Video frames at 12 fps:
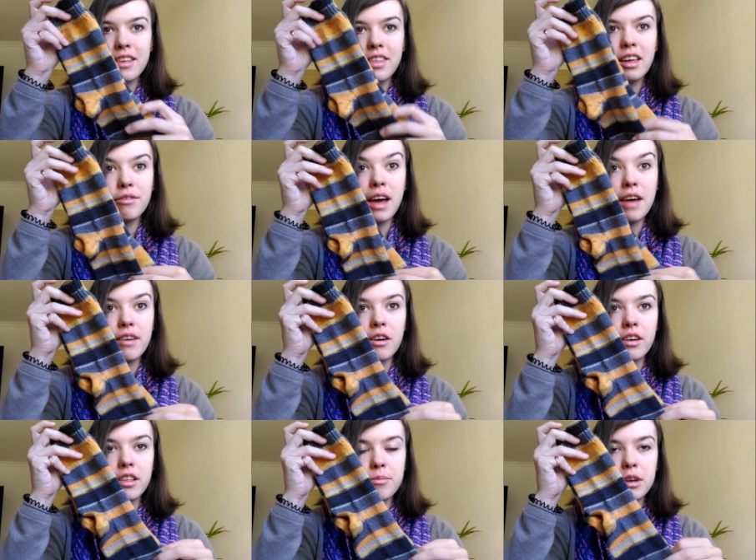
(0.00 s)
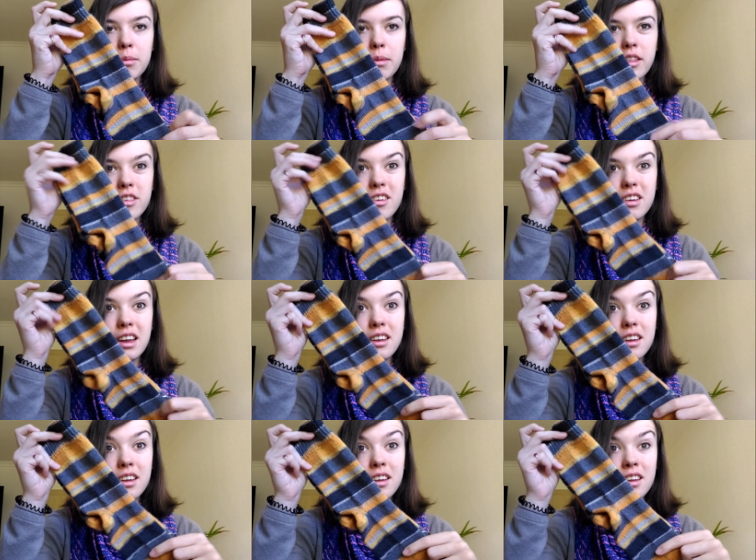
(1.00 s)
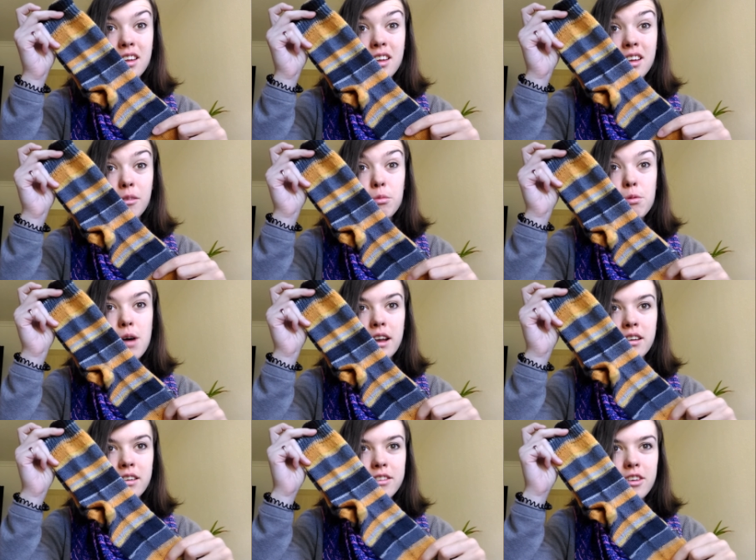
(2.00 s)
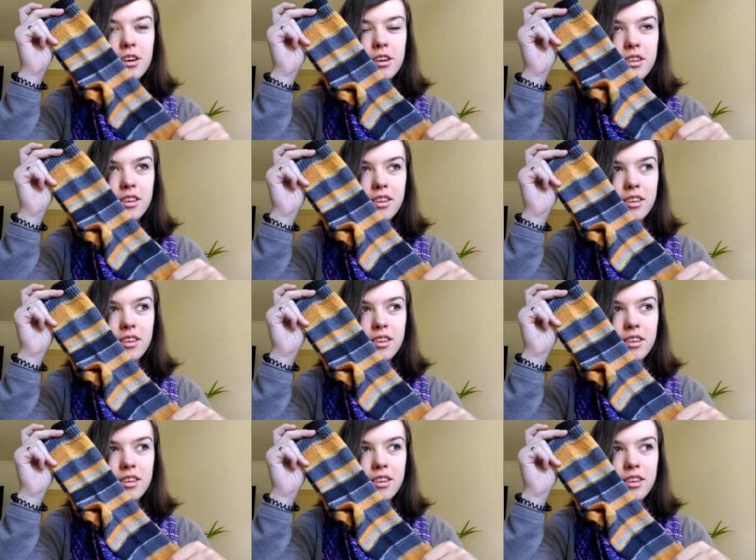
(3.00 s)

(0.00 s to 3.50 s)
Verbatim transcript: I think five hours pretty much, to knit one sock,